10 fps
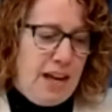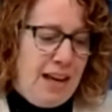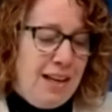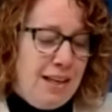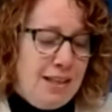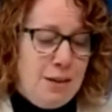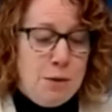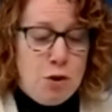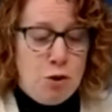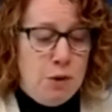And I
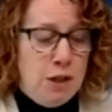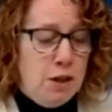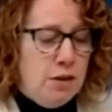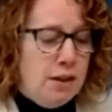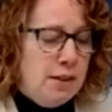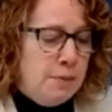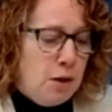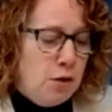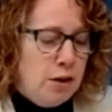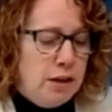wish you were here. They
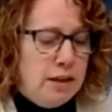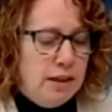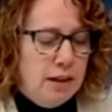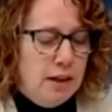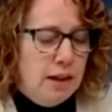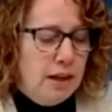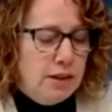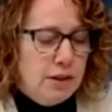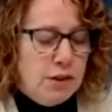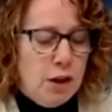smell good.
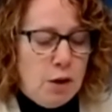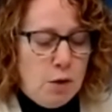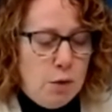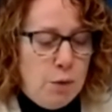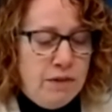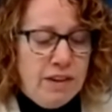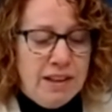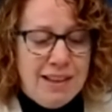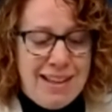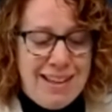So we've
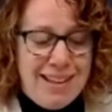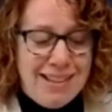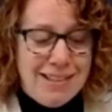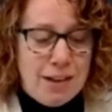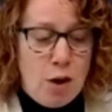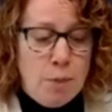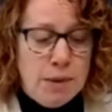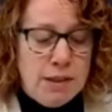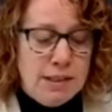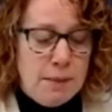let the kids
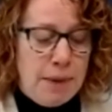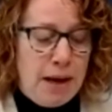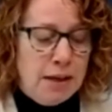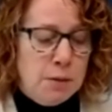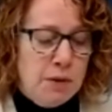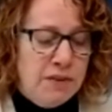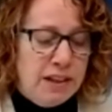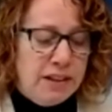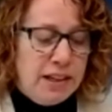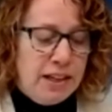open the zip bags. We've
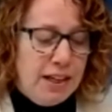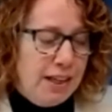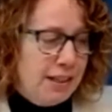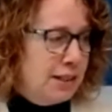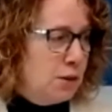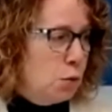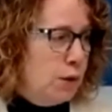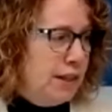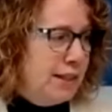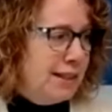let the kids
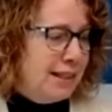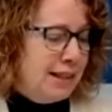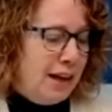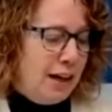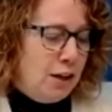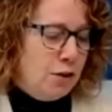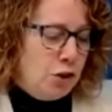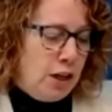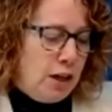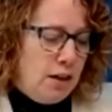squeeze in the hair
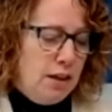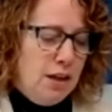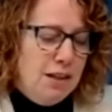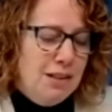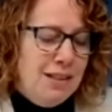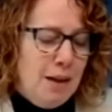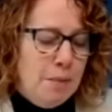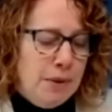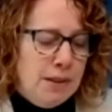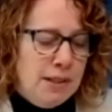gel,
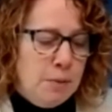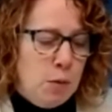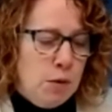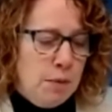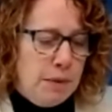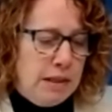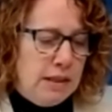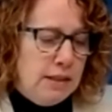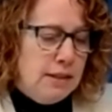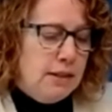dump in some
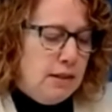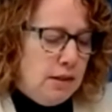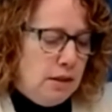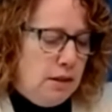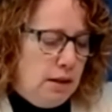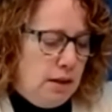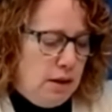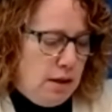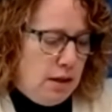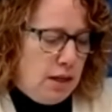Orbeez.
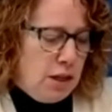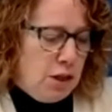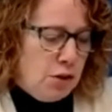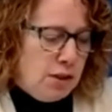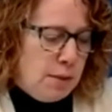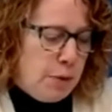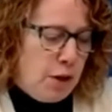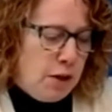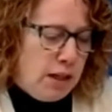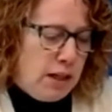Here's the
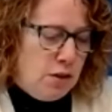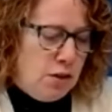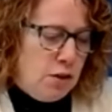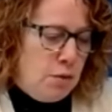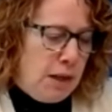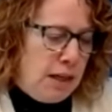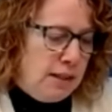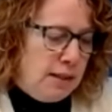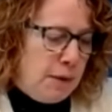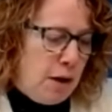part, kids, that you may
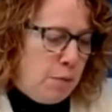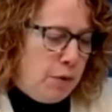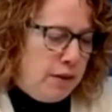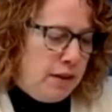need some help with.